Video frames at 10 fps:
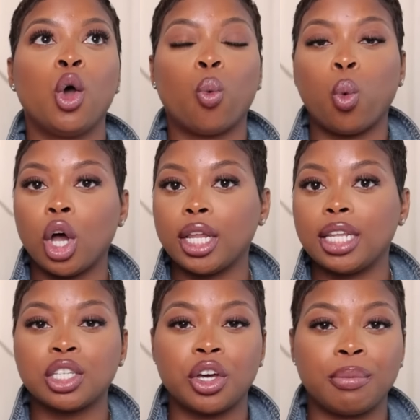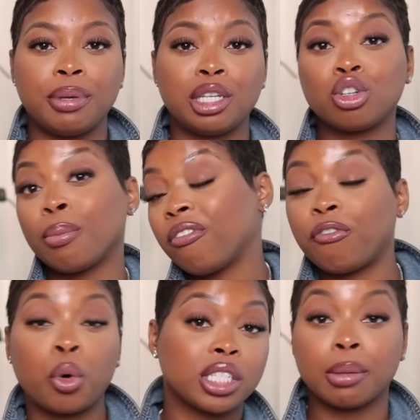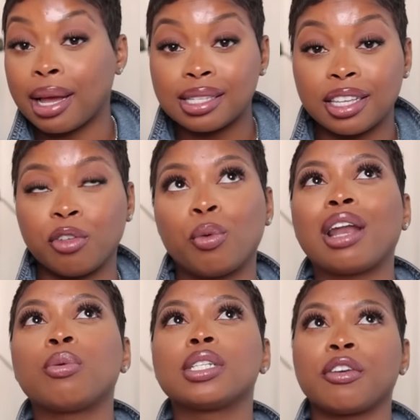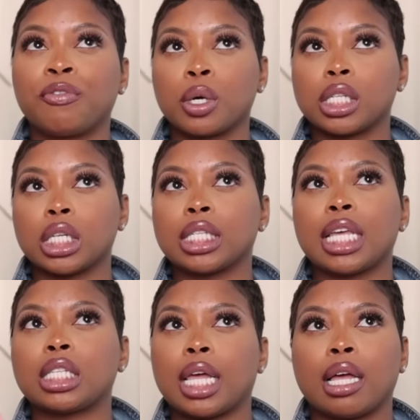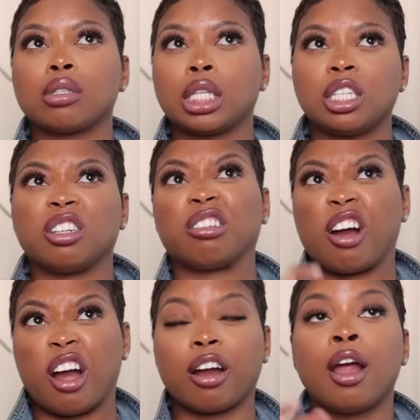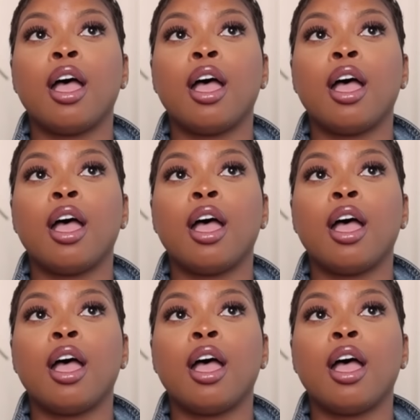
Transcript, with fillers: One is gonna be forcing myself, well I don't wanna say forcing because that sounds a little, uh,